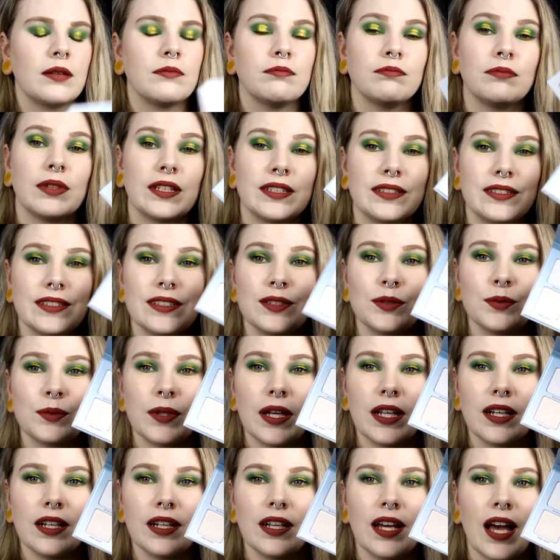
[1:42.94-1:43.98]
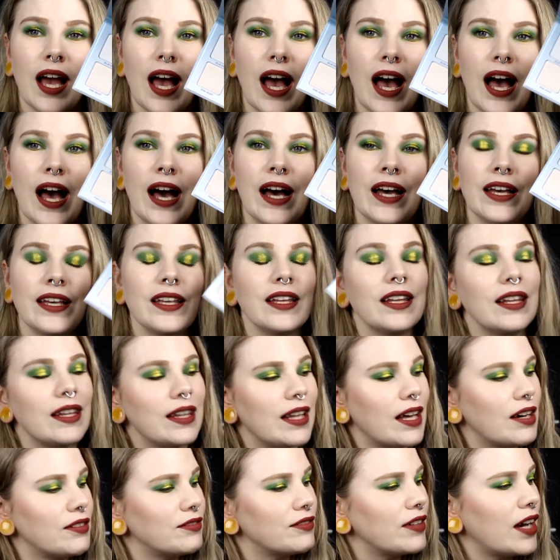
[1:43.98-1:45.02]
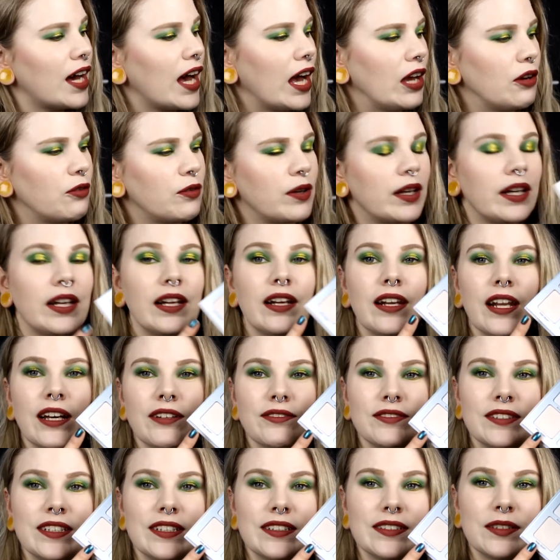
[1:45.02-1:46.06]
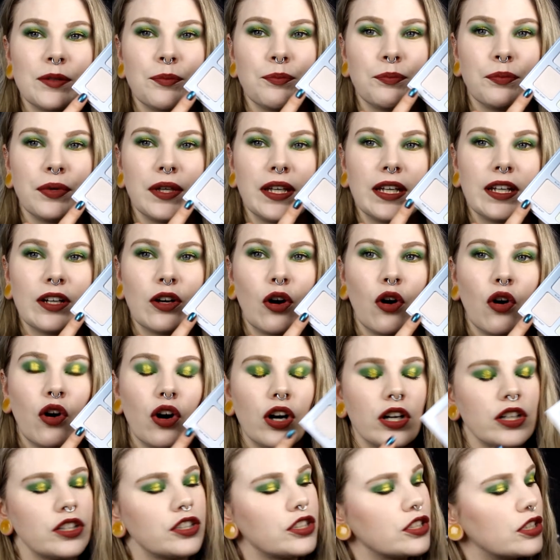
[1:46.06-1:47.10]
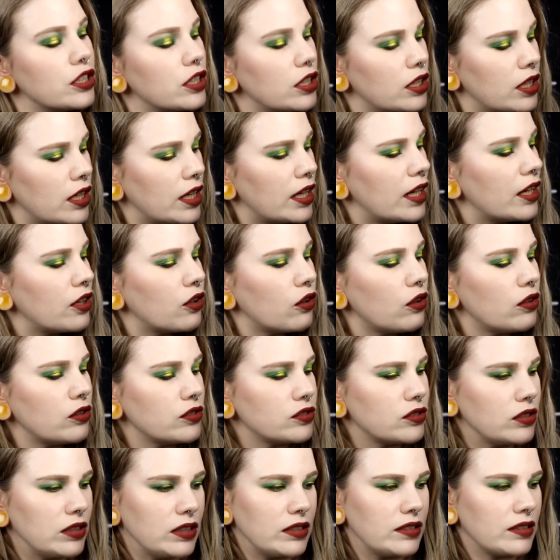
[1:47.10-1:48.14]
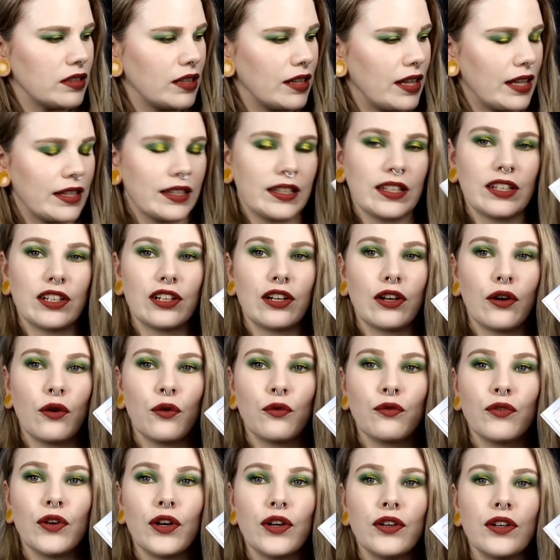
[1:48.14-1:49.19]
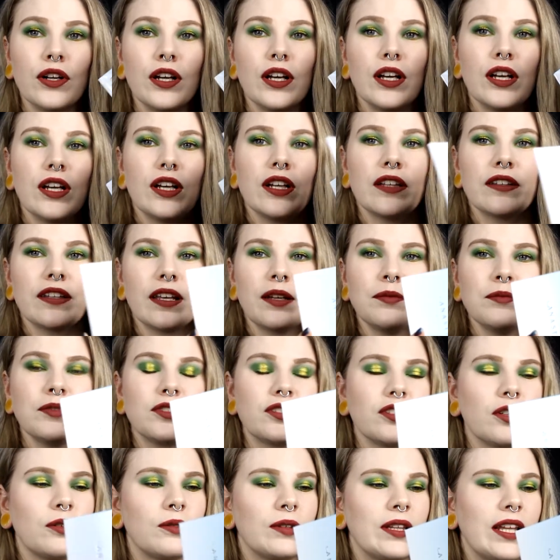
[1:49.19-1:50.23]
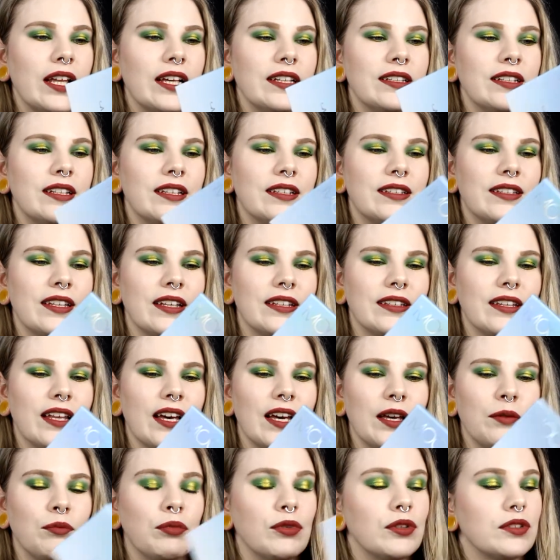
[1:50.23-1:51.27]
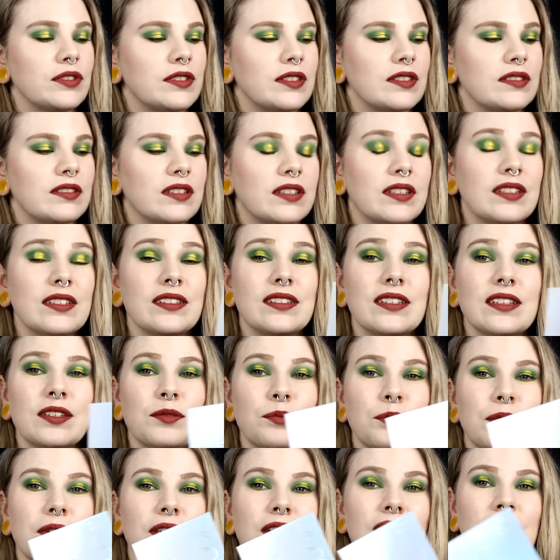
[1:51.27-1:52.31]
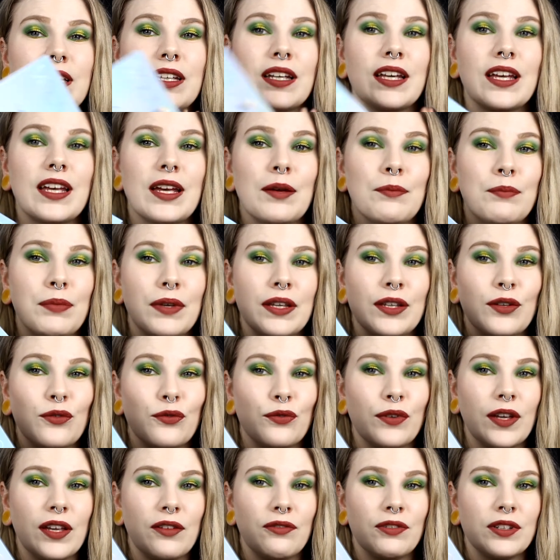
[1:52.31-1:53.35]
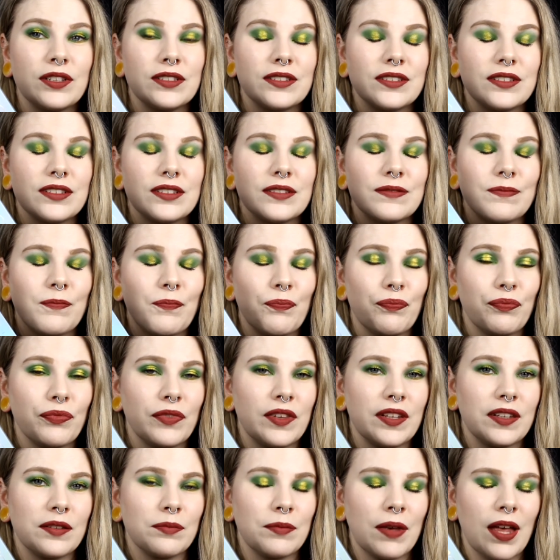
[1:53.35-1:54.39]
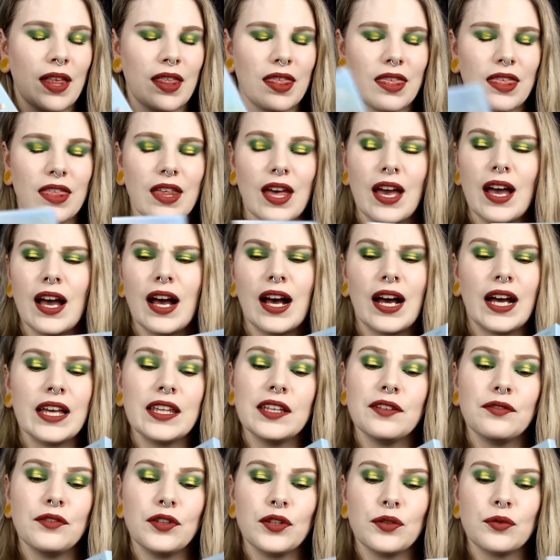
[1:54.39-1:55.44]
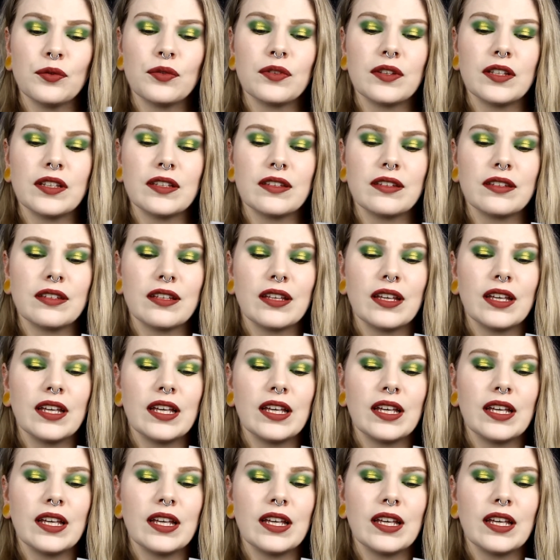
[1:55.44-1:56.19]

But this one I love. I really love this pink heart and also this lucky clover. So I'm so glad that I bought this and this has been a big favorite this month. I have used it